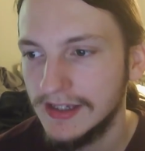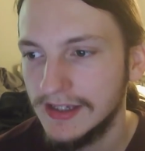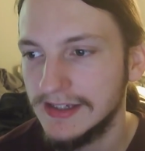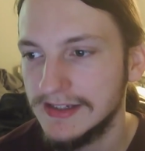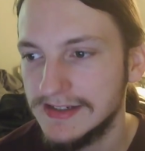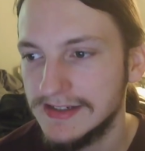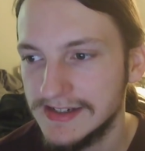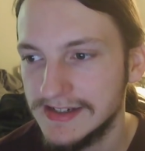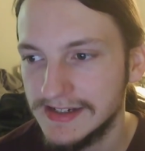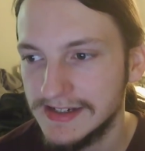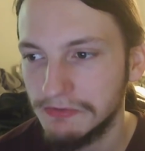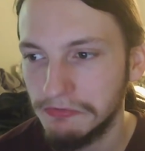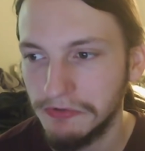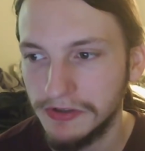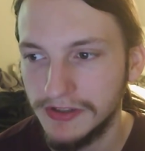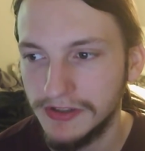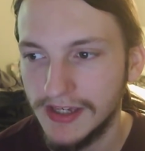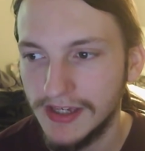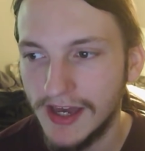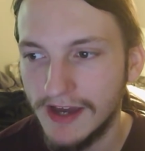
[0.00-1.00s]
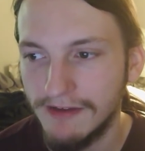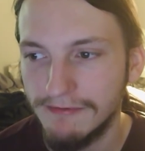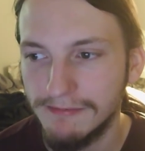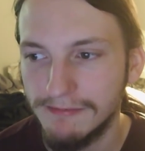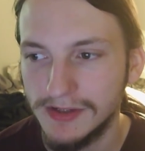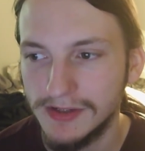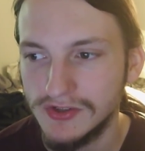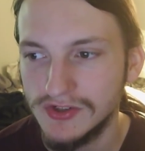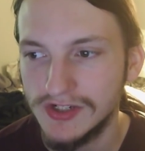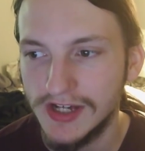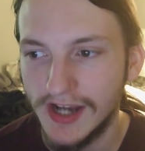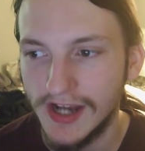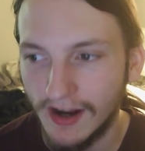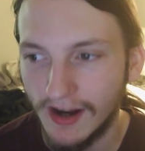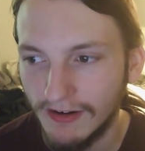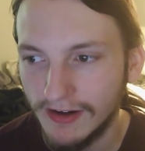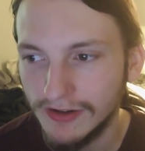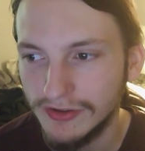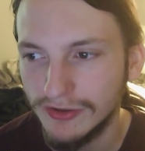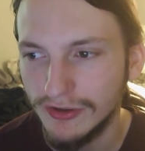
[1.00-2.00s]
It didn't really have much
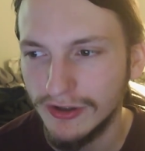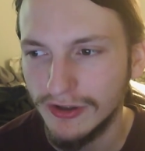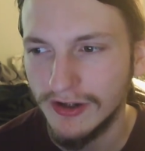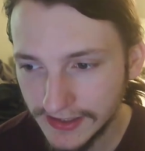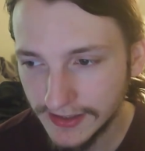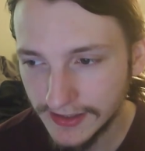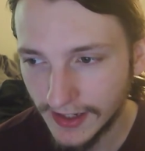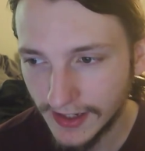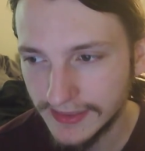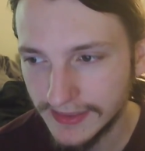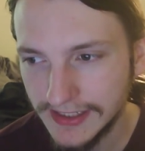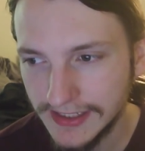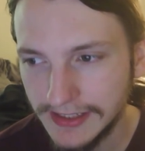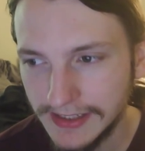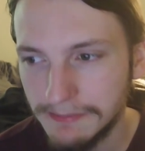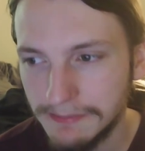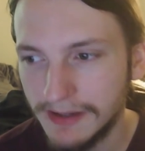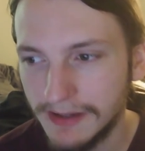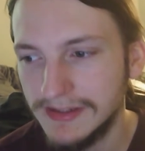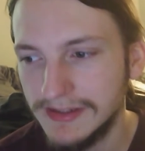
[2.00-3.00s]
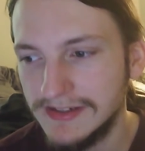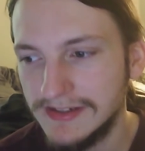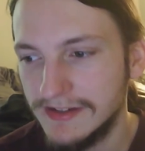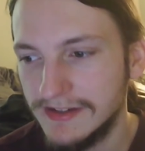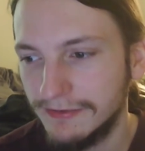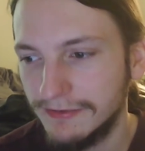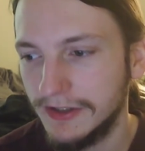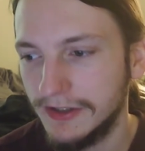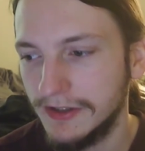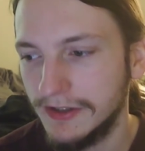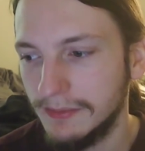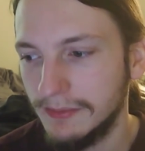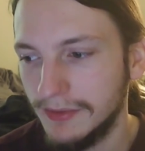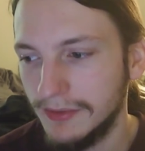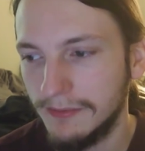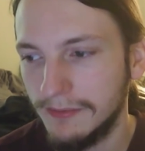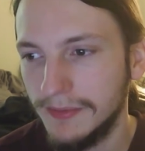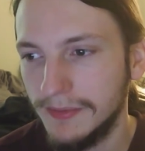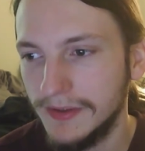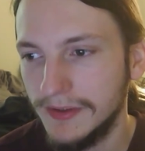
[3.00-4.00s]
character. I think it might be different in the
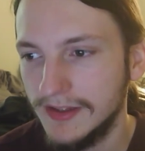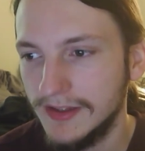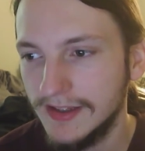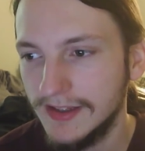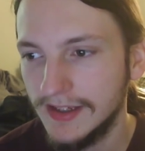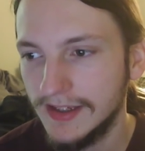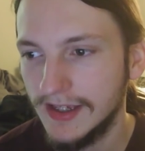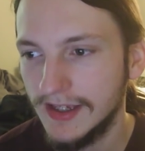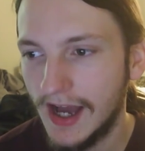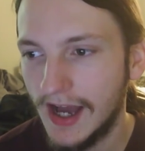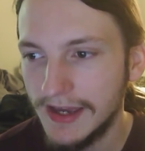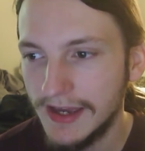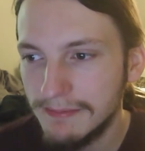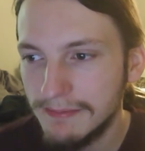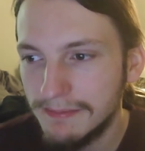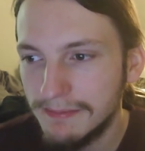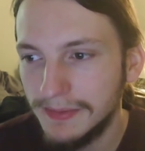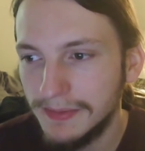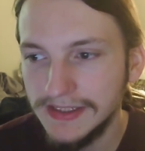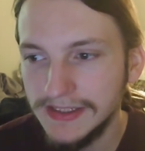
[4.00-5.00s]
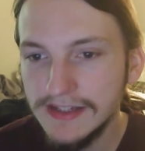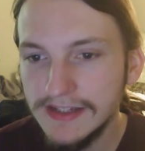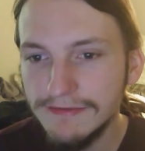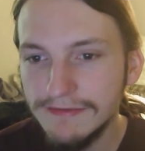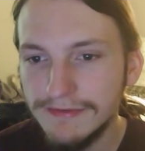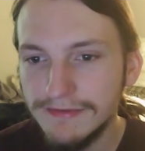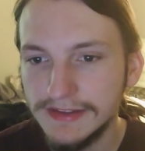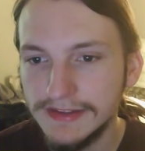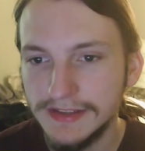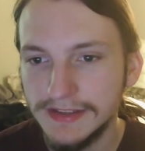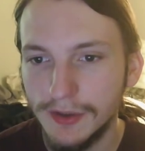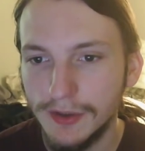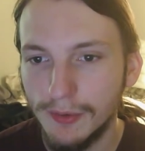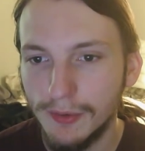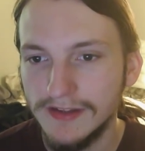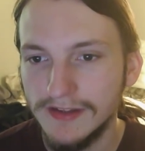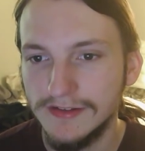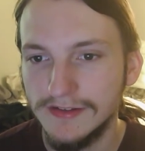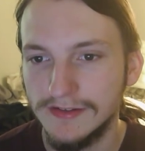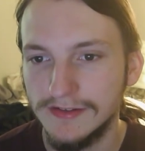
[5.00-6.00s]
book, but I believe that the
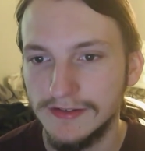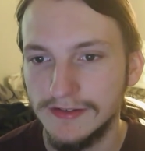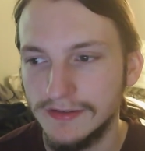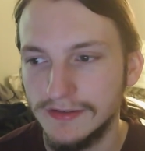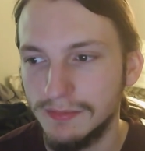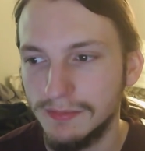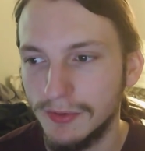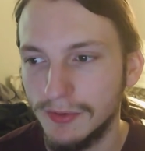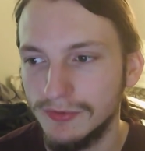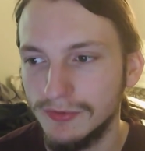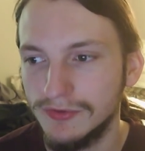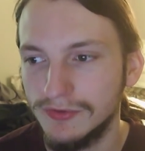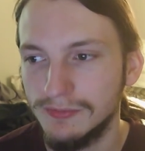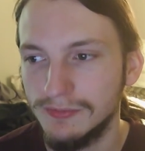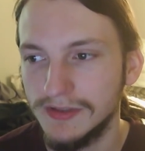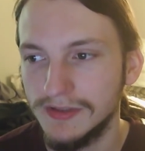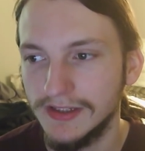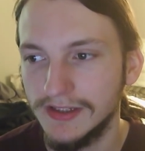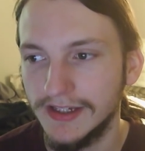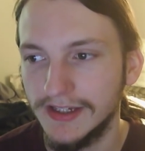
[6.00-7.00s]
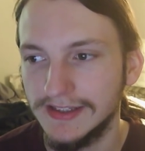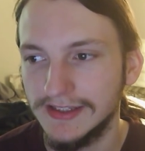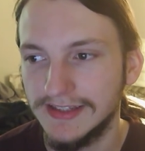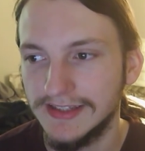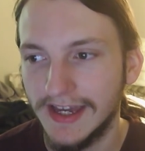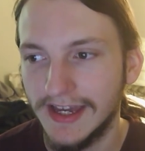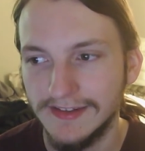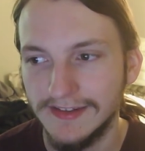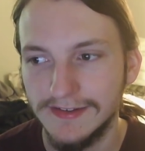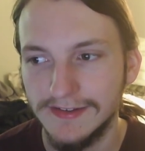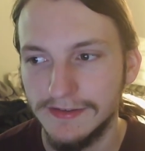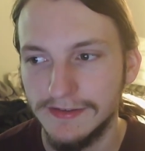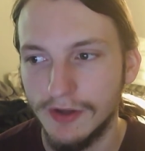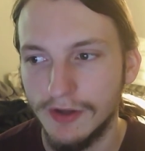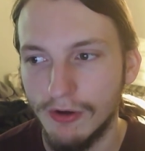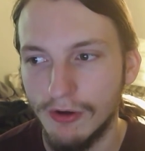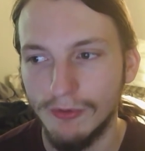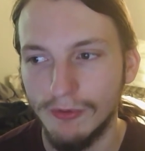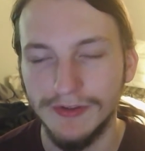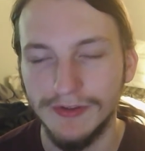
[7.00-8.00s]
Oasis is supposed to be like, that's
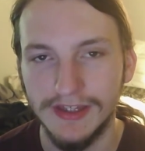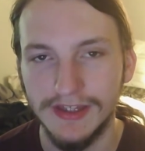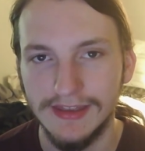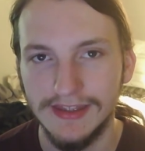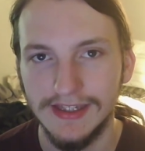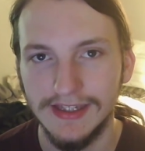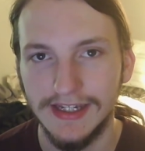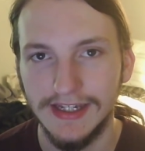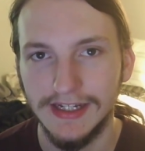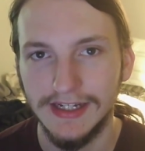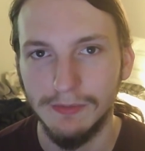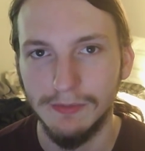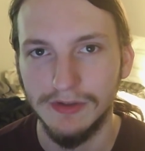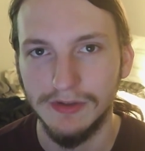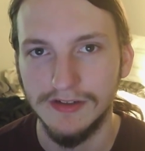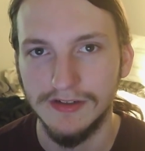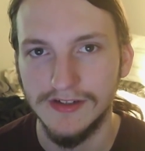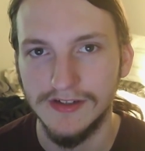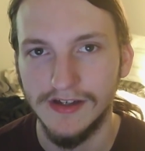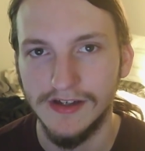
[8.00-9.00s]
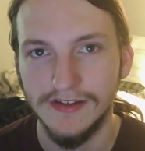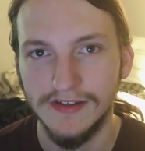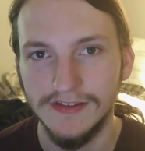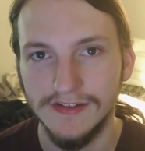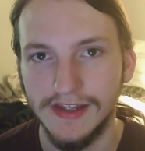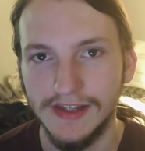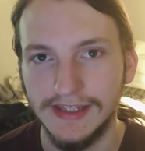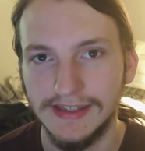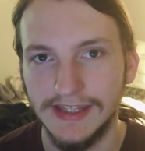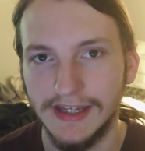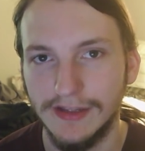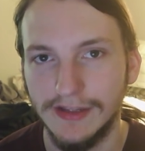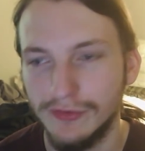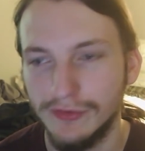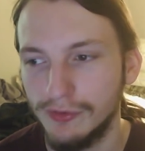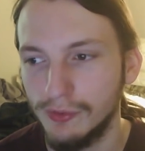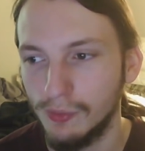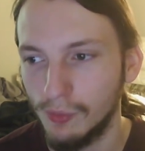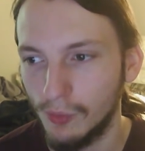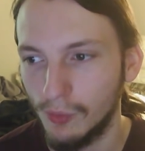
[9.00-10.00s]
the only thing anyone does. Like, that's
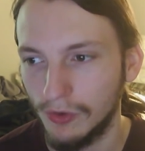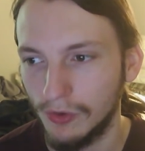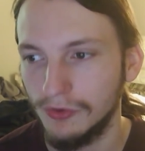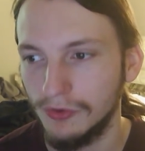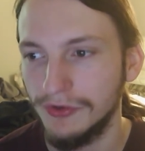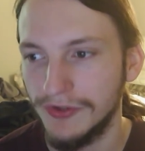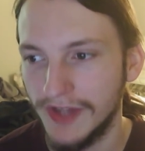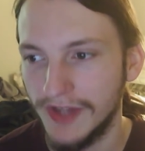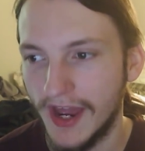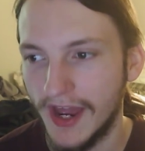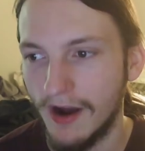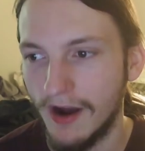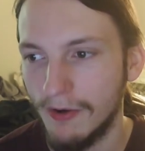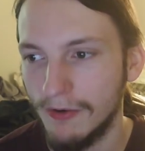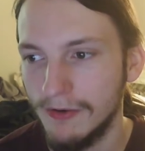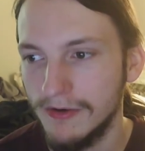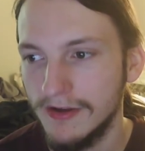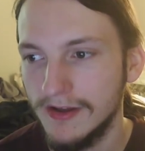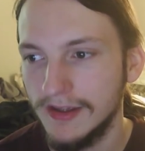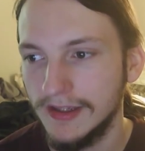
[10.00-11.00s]
the world now.